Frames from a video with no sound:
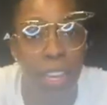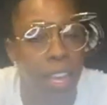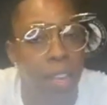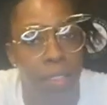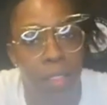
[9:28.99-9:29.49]

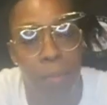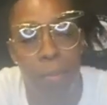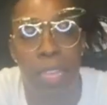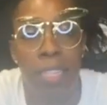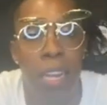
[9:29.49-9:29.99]
They
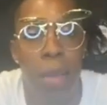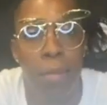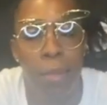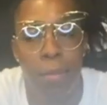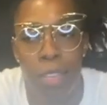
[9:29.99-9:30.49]
mix it up
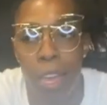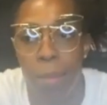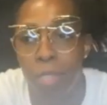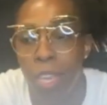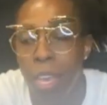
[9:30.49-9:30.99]

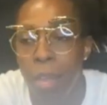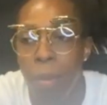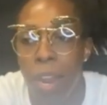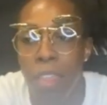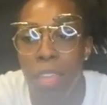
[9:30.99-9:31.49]
sometimes.
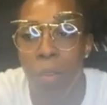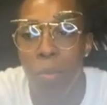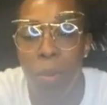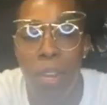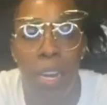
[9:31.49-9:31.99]
But I think
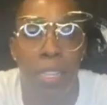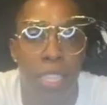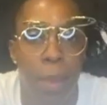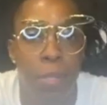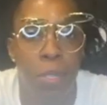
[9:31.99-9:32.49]
when we're getting
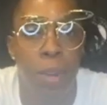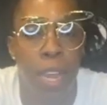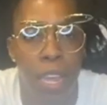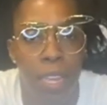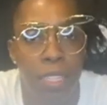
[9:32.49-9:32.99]
stops and
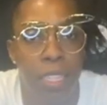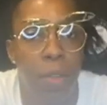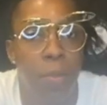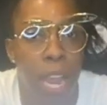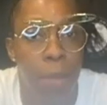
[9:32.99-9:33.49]

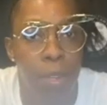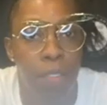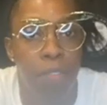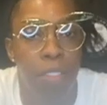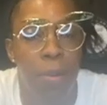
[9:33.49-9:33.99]
we're able
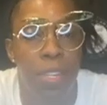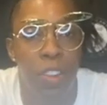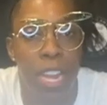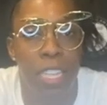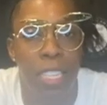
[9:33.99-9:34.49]
to flow and
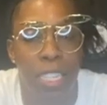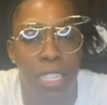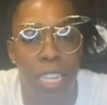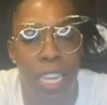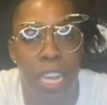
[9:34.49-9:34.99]

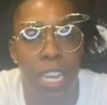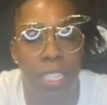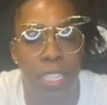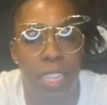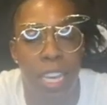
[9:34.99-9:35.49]
transition and get
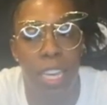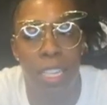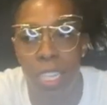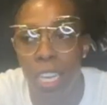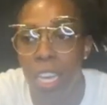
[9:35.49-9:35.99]
easy
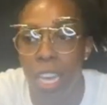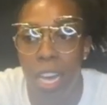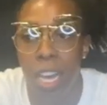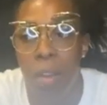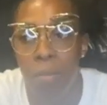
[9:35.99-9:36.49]
things,
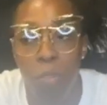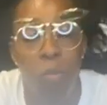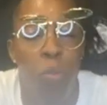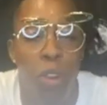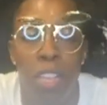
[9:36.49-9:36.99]
we're
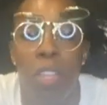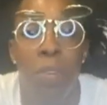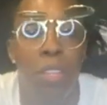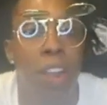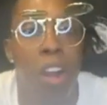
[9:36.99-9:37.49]
really,
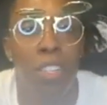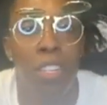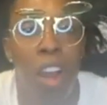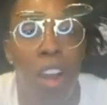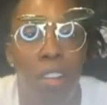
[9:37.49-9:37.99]
really hard to
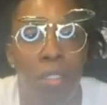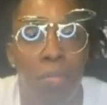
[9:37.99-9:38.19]
guard.